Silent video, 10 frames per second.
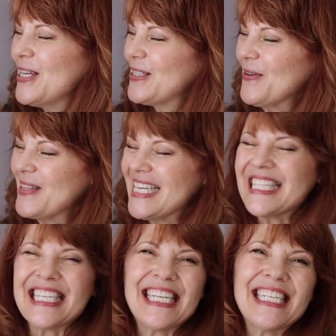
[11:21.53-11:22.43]
So
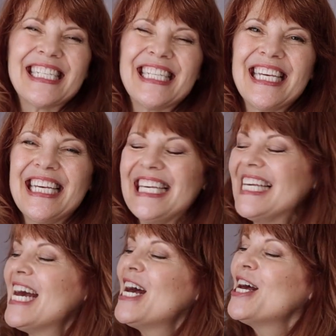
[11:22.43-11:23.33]
this is
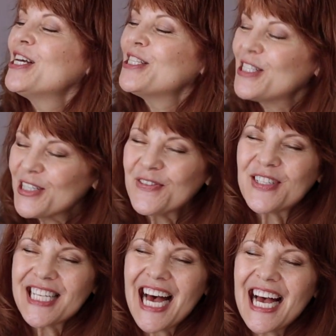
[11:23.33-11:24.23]
the
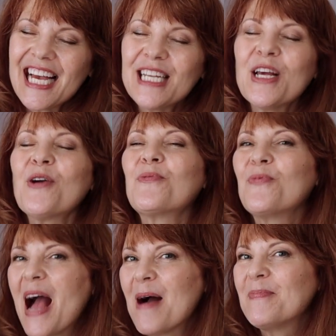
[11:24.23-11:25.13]
Surfside
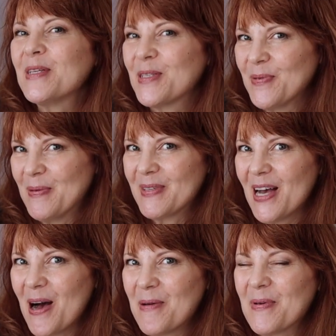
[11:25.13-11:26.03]
Wrap Swim
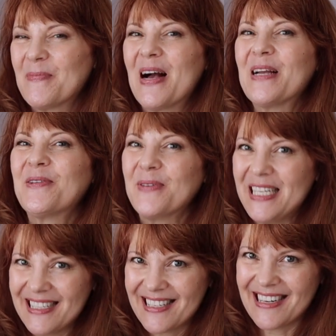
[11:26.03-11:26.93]
Top by
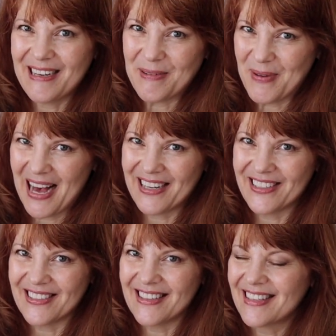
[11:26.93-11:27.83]
Green Style
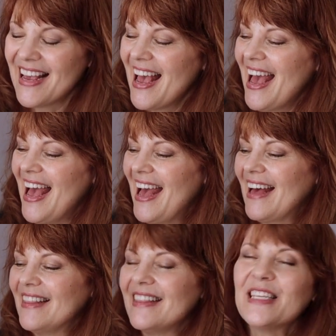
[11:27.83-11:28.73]
Patterns,
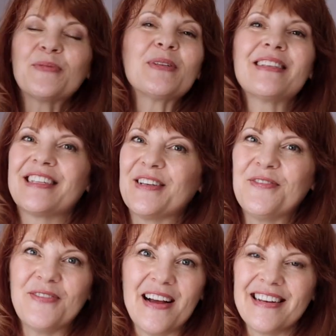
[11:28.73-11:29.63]
and this was such a
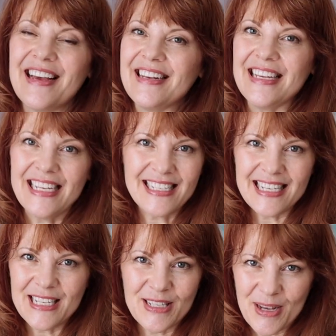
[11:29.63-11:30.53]
fun and
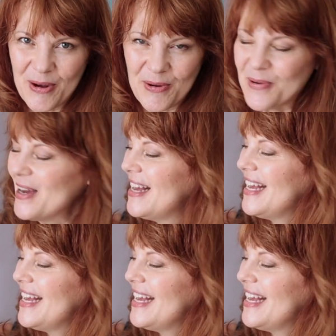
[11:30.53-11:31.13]
easy sew.